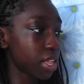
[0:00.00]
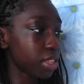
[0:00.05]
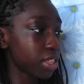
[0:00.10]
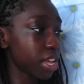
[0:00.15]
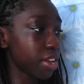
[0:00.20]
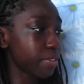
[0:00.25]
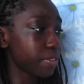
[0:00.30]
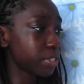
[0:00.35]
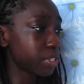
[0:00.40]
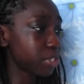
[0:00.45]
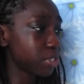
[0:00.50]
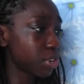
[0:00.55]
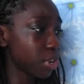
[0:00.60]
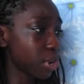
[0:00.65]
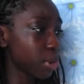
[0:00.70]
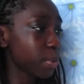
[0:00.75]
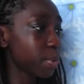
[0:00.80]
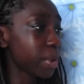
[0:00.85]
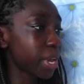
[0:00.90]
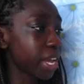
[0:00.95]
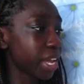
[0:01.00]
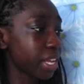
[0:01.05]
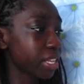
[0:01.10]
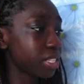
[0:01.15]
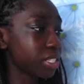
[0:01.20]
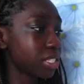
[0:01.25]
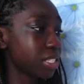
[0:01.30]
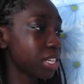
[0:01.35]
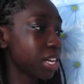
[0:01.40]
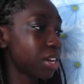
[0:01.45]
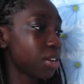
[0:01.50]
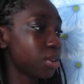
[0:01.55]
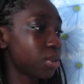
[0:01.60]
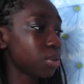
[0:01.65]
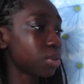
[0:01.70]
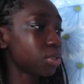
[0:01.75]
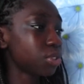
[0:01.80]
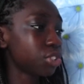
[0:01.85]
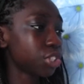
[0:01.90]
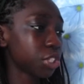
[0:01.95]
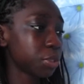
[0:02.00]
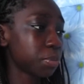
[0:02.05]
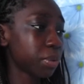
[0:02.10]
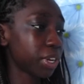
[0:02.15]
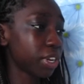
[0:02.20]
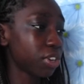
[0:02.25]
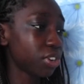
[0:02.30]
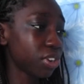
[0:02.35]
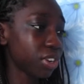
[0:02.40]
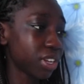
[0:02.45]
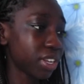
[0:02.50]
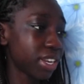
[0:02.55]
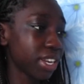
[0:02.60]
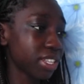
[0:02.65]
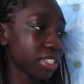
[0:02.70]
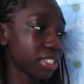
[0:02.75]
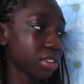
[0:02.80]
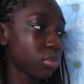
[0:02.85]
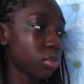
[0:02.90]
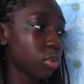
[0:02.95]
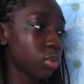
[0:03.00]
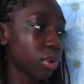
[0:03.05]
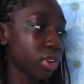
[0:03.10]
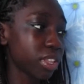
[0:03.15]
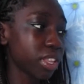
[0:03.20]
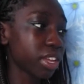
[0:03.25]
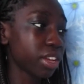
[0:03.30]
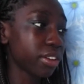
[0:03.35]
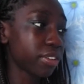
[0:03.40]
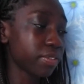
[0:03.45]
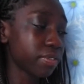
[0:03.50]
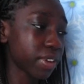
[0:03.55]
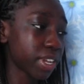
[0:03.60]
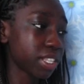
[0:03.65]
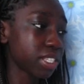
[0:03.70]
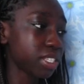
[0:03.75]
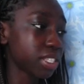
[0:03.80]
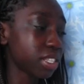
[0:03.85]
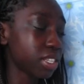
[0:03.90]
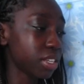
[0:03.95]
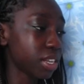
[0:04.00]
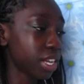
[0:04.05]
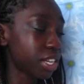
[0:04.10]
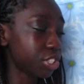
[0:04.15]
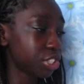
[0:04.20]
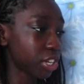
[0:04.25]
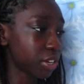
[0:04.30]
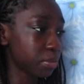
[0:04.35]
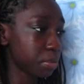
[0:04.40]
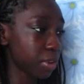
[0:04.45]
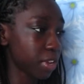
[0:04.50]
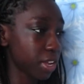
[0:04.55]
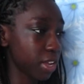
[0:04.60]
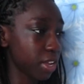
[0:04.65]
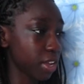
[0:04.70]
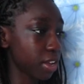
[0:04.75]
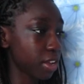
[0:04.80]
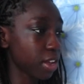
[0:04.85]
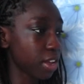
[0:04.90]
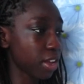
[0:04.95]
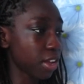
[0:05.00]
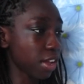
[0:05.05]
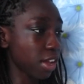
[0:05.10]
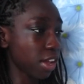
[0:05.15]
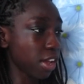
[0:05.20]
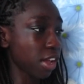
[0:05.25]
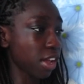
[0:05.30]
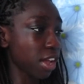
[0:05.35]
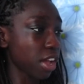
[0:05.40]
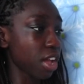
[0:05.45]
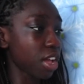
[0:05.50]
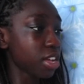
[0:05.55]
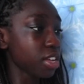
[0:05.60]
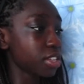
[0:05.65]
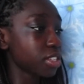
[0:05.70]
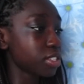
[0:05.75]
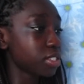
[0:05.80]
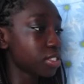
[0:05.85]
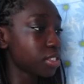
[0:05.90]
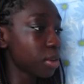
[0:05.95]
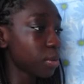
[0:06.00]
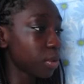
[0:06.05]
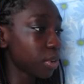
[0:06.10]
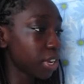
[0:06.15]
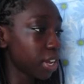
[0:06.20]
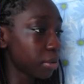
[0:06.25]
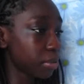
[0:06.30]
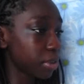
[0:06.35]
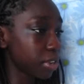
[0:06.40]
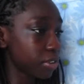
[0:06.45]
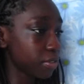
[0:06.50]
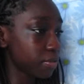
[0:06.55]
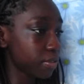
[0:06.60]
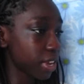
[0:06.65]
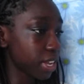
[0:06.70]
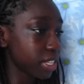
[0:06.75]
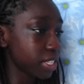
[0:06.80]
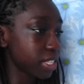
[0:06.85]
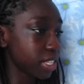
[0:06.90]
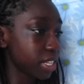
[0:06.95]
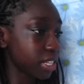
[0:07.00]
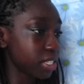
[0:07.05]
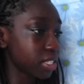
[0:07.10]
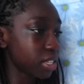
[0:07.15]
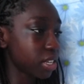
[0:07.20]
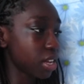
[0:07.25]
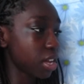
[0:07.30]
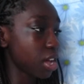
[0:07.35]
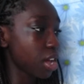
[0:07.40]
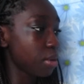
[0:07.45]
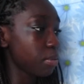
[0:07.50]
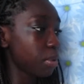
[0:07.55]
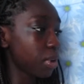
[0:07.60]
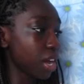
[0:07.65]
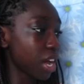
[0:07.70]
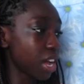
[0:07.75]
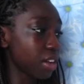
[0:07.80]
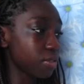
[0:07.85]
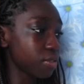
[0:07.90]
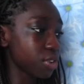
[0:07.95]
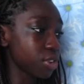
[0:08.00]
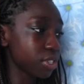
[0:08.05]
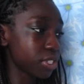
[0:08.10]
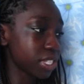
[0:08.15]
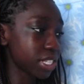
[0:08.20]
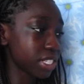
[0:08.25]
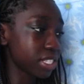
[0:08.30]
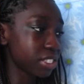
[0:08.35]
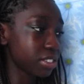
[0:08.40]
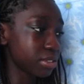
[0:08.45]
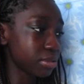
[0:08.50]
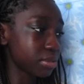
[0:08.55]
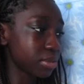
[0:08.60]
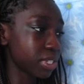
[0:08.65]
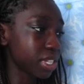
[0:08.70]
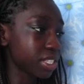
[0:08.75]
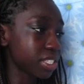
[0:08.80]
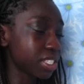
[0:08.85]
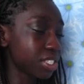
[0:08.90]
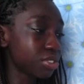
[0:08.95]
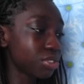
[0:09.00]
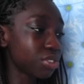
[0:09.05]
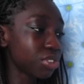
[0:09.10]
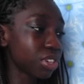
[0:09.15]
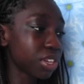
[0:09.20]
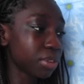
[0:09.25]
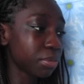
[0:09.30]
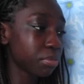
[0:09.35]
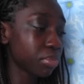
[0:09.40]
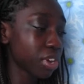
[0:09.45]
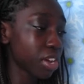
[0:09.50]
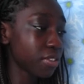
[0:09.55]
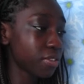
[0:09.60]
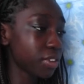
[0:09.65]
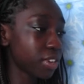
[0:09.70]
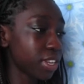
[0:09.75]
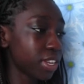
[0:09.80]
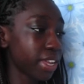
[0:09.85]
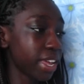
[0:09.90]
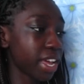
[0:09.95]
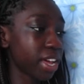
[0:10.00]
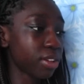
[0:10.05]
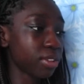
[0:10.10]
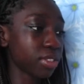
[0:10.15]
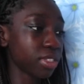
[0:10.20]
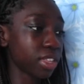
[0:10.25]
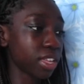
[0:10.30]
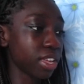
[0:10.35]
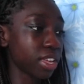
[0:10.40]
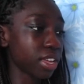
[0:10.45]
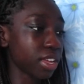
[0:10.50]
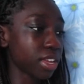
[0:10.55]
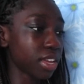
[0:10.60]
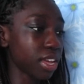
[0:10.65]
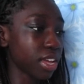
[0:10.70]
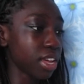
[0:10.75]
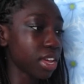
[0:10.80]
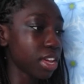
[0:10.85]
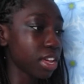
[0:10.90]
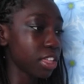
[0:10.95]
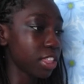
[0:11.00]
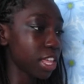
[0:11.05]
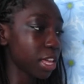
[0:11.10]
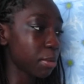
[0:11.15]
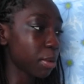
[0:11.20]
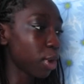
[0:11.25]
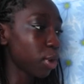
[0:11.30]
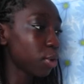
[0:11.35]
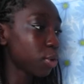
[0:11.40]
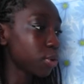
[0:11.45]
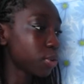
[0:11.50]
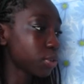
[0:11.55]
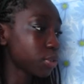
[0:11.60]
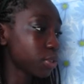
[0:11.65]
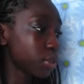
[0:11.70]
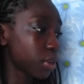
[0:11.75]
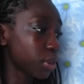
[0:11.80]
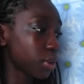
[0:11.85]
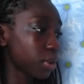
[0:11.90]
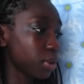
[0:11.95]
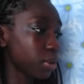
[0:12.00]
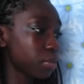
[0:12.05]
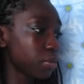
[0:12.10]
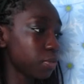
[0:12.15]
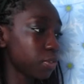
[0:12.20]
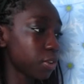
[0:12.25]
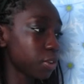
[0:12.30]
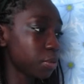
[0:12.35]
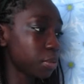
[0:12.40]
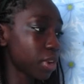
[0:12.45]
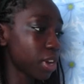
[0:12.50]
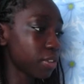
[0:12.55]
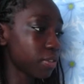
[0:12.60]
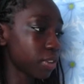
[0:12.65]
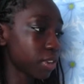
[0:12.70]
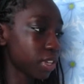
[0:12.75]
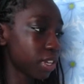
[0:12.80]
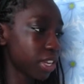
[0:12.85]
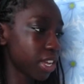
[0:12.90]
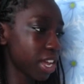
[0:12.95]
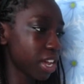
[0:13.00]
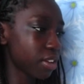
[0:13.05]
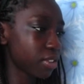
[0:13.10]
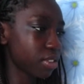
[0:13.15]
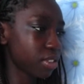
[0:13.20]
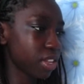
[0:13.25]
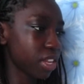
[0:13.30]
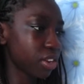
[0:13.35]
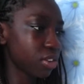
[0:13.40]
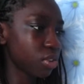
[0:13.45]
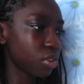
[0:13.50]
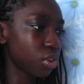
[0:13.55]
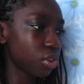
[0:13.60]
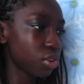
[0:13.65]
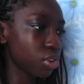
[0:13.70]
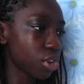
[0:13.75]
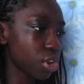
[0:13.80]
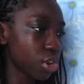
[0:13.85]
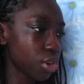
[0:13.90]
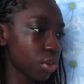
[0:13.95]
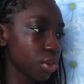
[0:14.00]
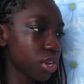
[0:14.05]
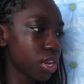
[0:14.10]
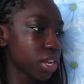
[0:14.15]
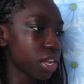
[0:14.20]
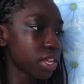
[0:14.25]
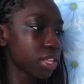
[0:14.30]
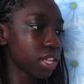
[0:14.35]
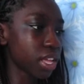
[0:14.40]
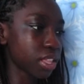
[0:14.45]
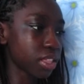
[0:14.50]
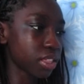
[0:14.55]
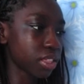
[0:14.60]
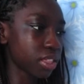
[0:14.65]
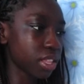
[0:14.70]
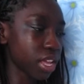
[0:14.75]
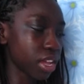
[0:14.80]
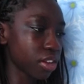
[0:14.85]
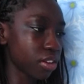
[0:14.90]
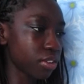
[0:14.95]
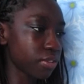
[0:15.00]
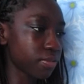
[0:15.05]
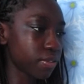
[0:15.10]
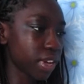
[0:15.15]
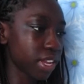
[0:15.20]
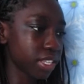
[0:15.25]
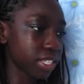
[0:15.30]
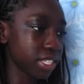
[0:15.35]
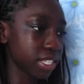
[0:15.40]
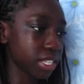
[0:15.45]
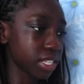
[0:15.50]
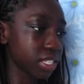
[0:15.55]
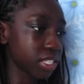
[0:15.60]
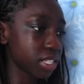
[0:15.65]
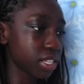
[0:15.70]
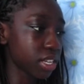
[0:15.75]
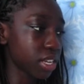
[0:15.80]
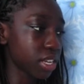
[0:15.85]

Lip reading: There is no way to tell just by looking at someone whether they are infected with HIV. Someone can be infected but have no symptoms and still look perfectly healthy. They might also feel perfectly healthy and not know that they are infected.